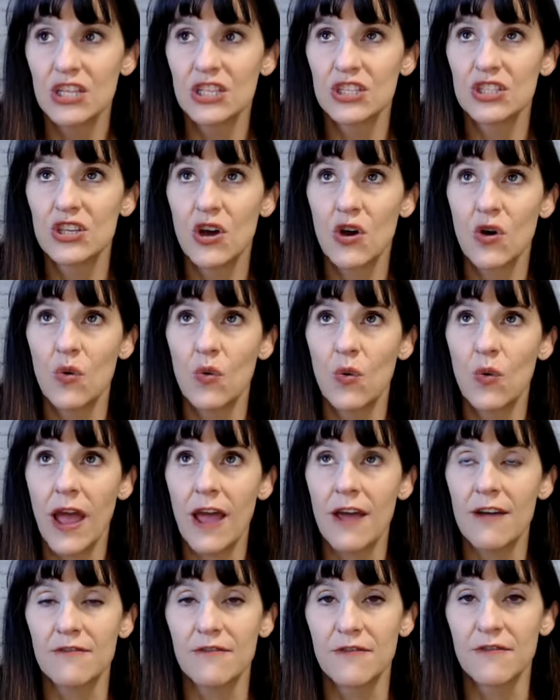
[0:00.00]
So
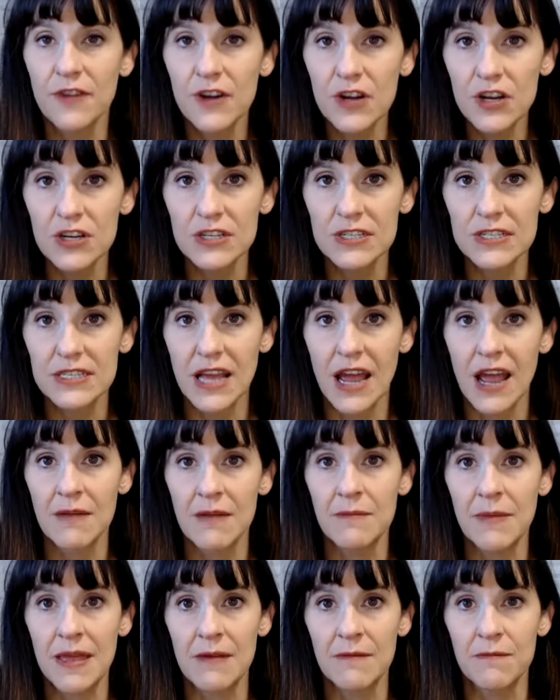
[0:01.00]
at first, I
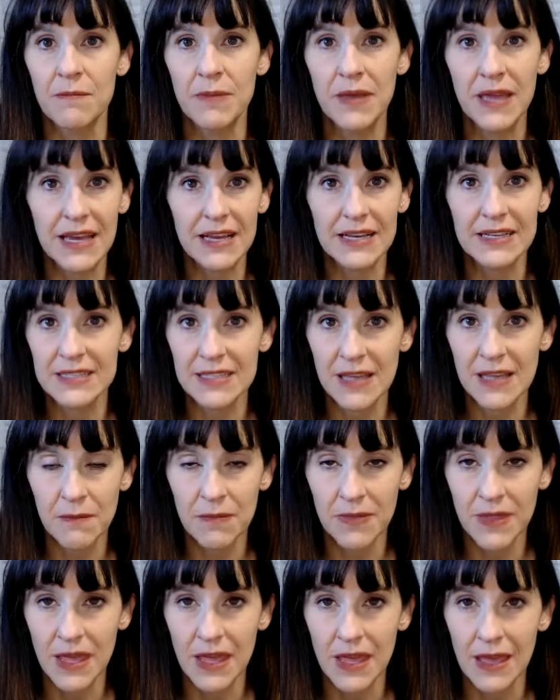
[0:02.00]
may have picked
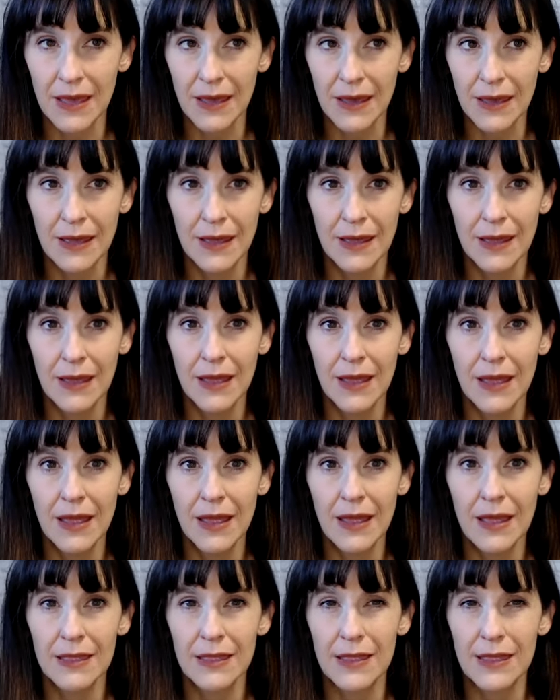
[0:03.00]
something
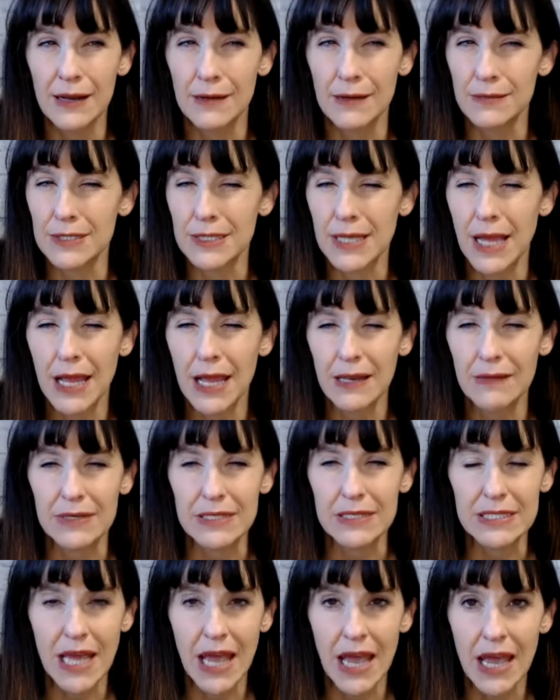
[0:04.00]
that it was kind of a
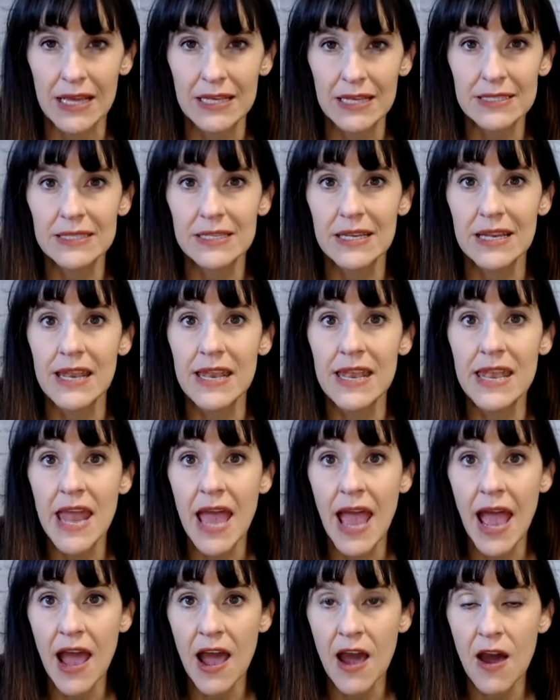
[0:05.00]
test. And
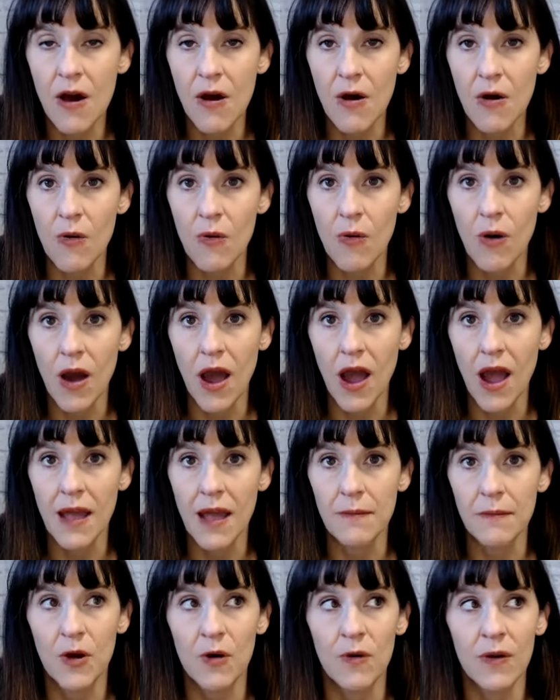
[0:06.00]
now
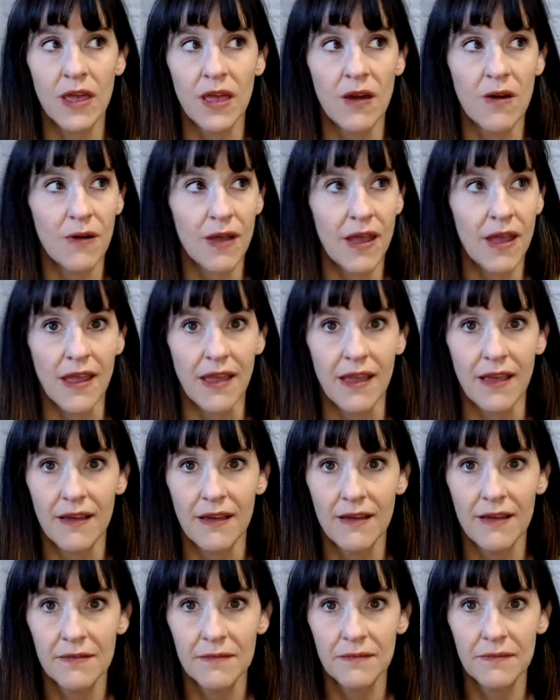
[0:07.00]
I'm going, okay,
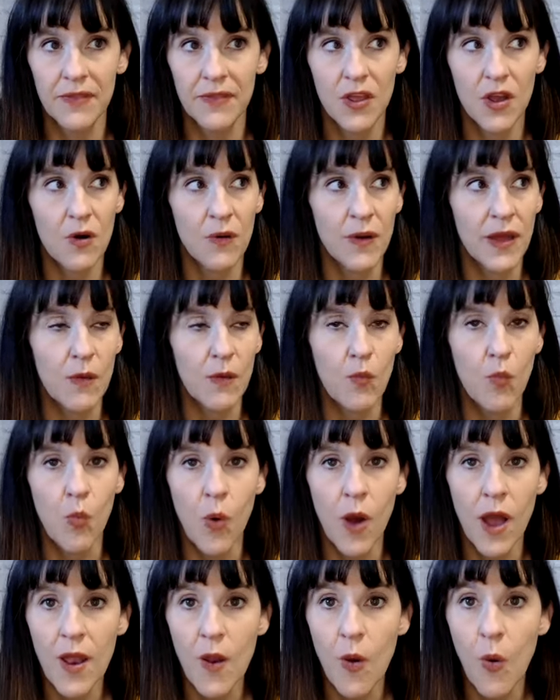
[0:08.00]
okay,
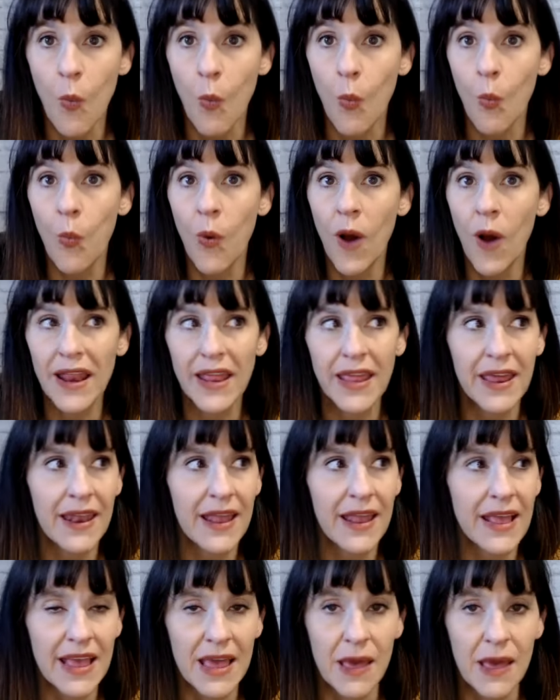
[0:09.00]
what what can
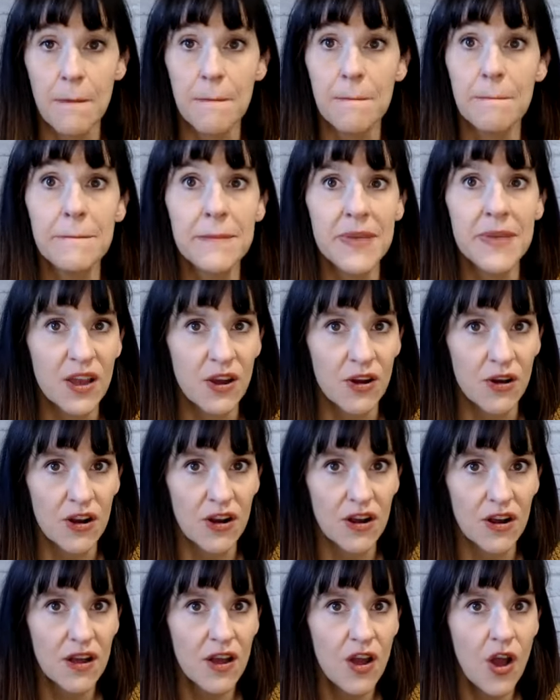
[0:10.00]
I get
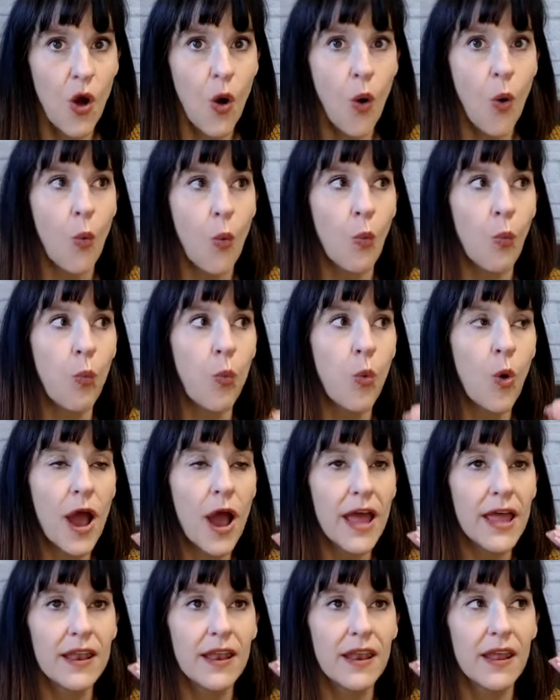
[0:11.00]
bigger?
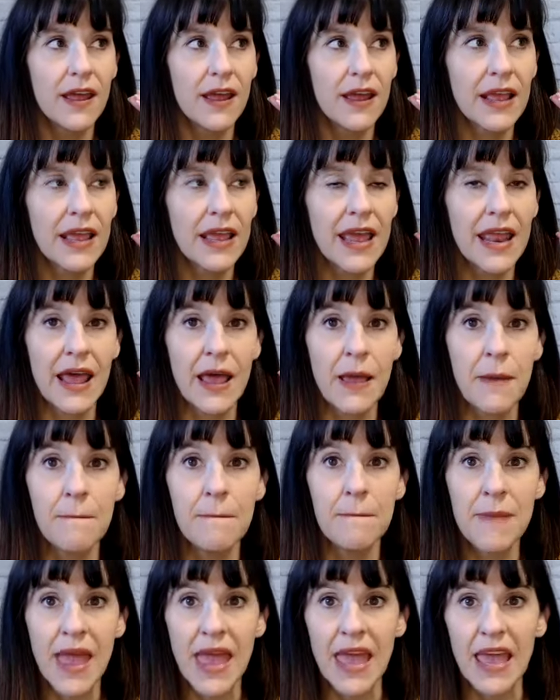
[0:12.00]
What can I
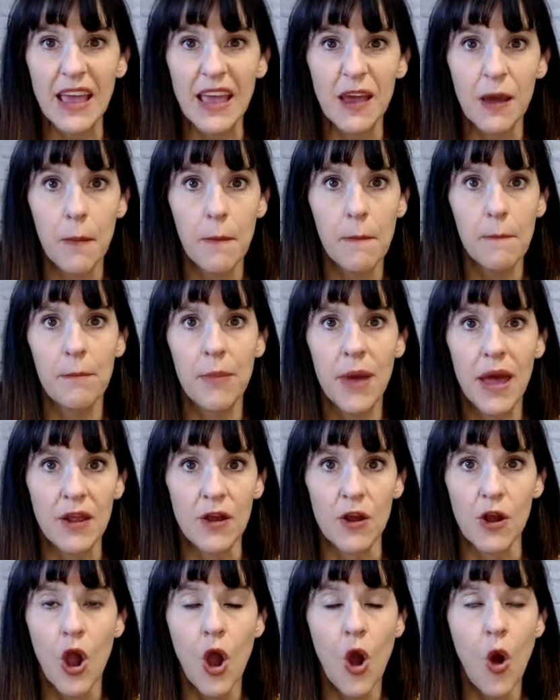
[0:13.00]
make
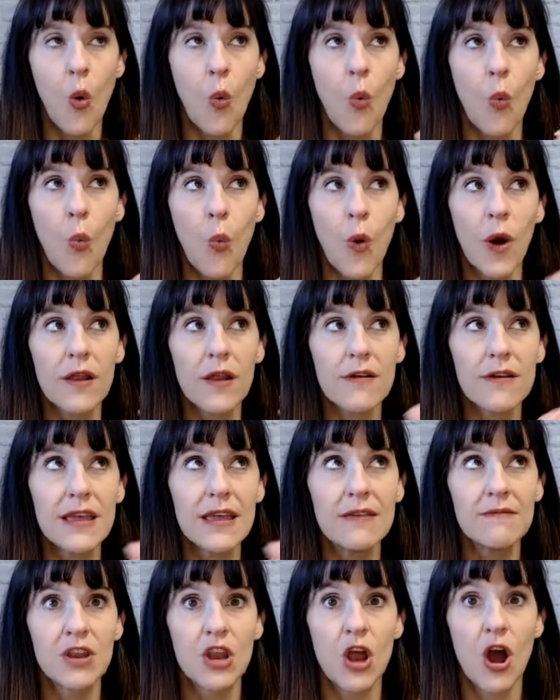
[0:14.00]
better? What are
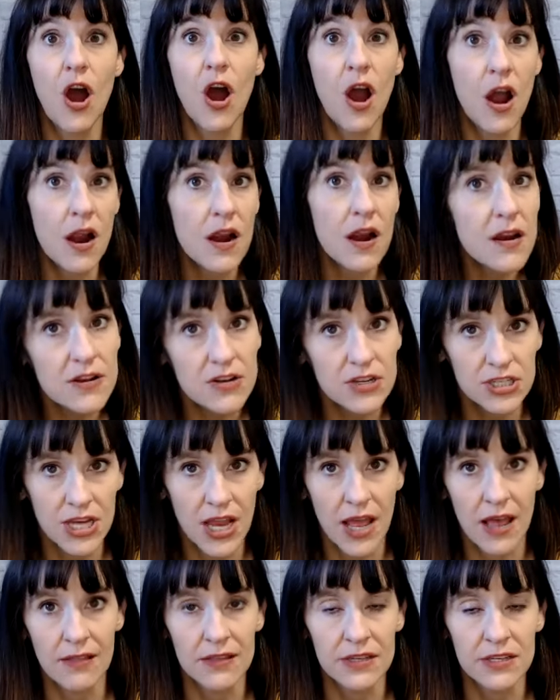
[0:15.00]
even harder
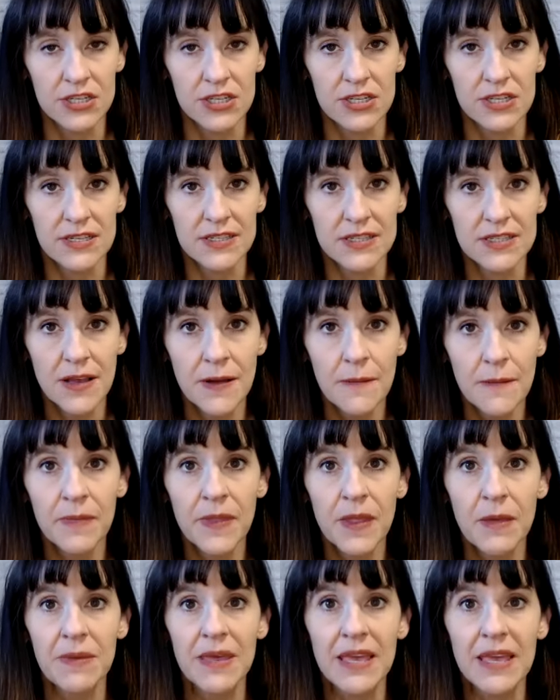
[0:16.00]
challenges?
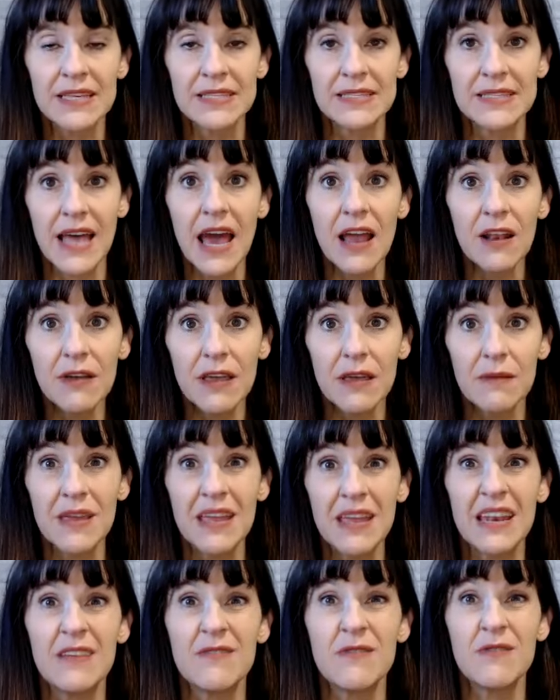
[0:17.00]
Because that'll give
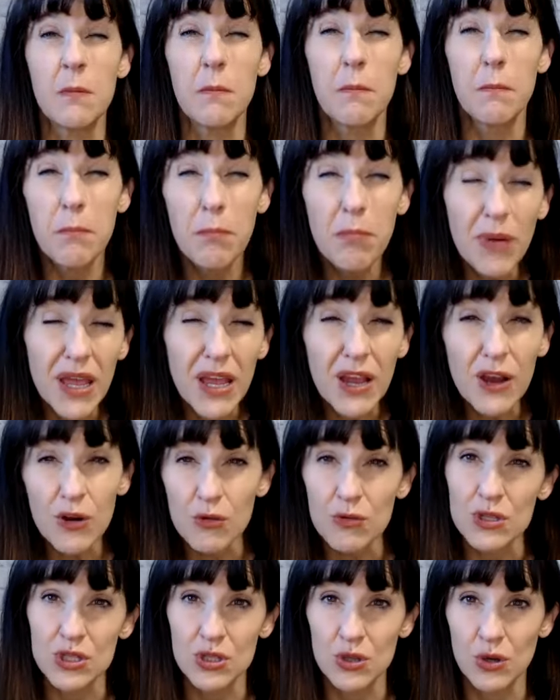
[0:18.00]
me an even bigger
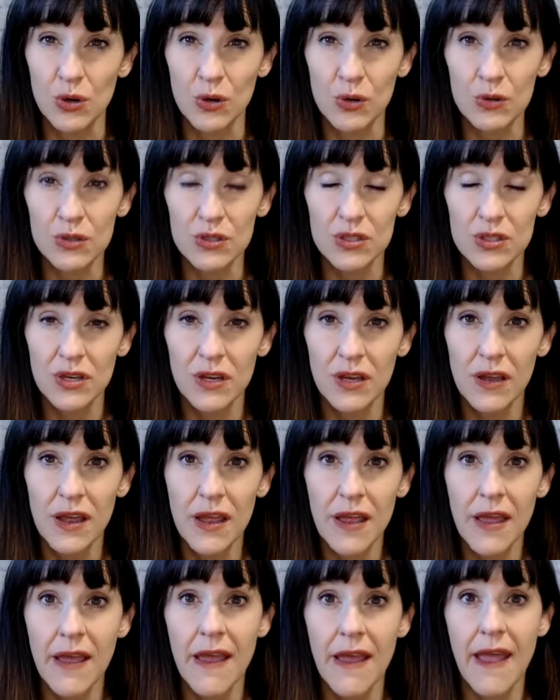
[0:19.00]
result.
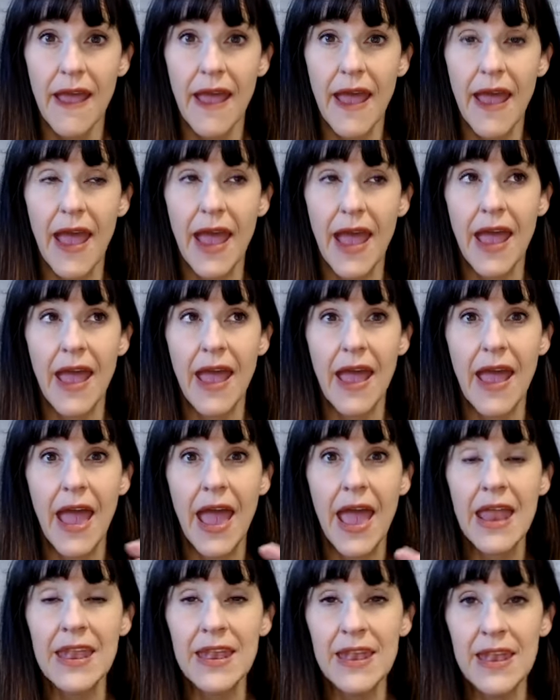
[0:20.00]

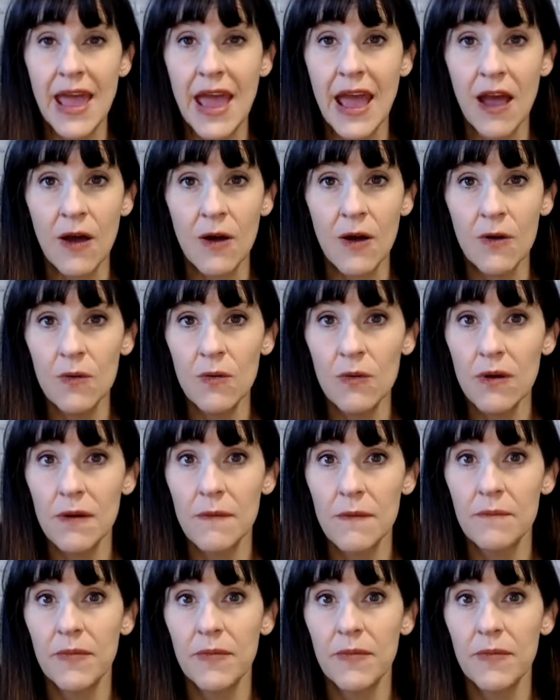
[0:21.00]
And now